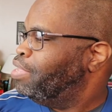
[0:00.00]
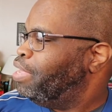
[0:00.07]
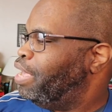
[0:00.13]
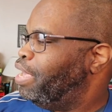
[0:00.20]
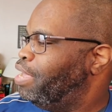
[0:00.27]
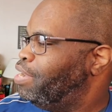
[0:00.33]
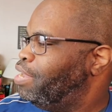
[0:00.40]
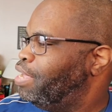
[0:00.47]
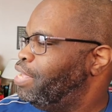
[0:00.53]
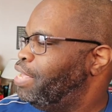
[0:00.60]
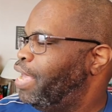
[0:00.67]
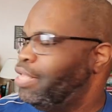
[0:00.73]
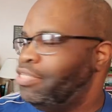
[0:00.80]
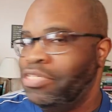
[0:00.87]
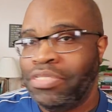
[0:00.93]
And uh, he
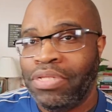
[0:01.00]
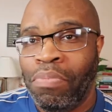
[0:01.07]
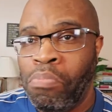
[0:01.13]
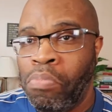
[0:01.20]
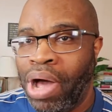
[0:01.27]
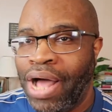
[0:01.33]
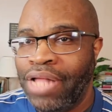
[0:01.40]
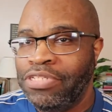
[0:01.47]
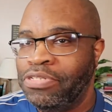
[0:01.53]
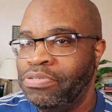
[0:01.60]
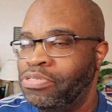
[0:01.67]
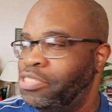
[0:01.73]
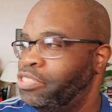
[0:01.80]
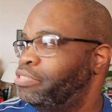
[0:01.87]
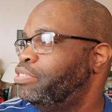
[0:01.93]
had just a monster
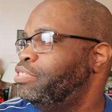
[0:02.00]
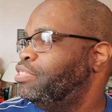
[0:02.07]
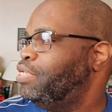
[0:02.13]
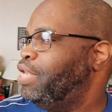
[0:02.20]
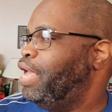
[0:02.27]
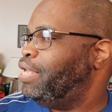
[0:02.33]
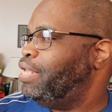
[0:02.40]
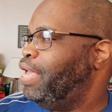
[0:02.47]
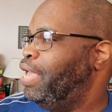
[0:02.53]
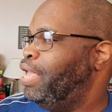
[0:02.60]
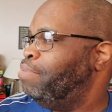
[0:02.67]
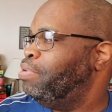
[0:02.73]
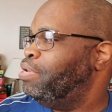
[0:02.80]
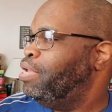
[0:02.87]
series in that game.